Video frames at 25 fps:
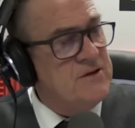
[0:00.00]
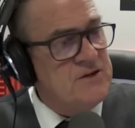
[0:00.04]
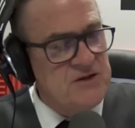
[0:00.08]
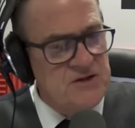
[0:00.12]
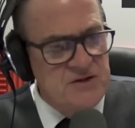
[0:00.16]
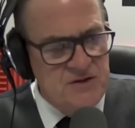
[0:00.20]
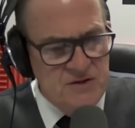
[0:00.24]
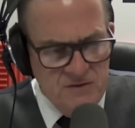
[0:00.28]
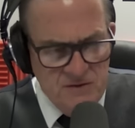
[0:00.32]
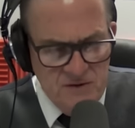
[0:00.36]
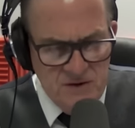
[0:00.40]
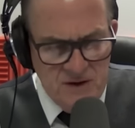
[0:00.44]

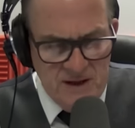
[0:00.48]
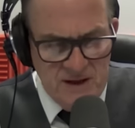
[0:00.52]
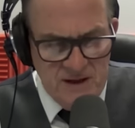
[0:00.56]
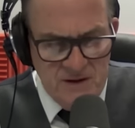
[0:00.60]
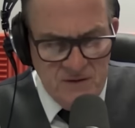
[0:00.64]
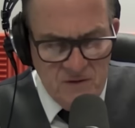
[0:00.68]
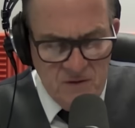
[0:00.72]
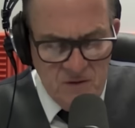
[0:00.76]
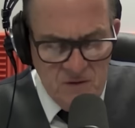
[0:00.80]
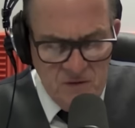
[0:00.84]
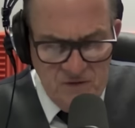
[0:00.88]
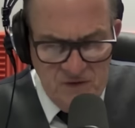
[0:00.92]
Surely
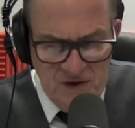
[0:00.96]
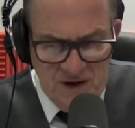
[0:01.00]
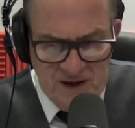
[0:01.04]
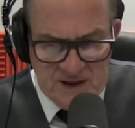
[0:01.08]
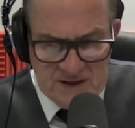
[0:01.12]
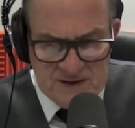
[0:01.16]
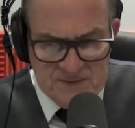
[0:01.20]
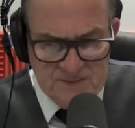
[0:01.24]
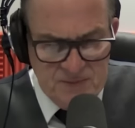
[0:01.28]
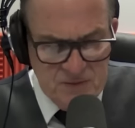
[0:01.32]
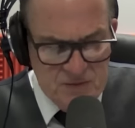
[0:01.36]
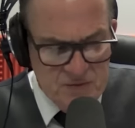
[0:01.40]
it
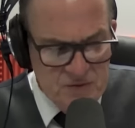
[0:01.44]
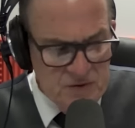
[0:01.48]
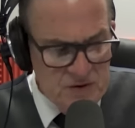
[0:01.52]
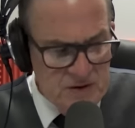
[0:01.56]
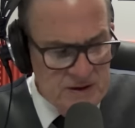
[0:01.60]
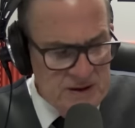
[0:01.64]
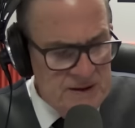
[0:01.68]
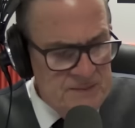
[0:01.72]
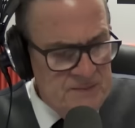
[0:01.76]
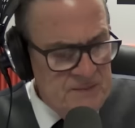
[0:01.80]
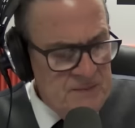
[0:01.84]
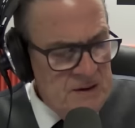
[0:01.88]
reflects
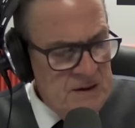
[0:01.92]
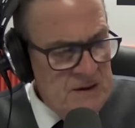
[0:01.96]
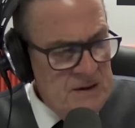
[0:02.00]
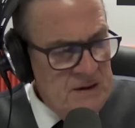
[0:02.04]
poorly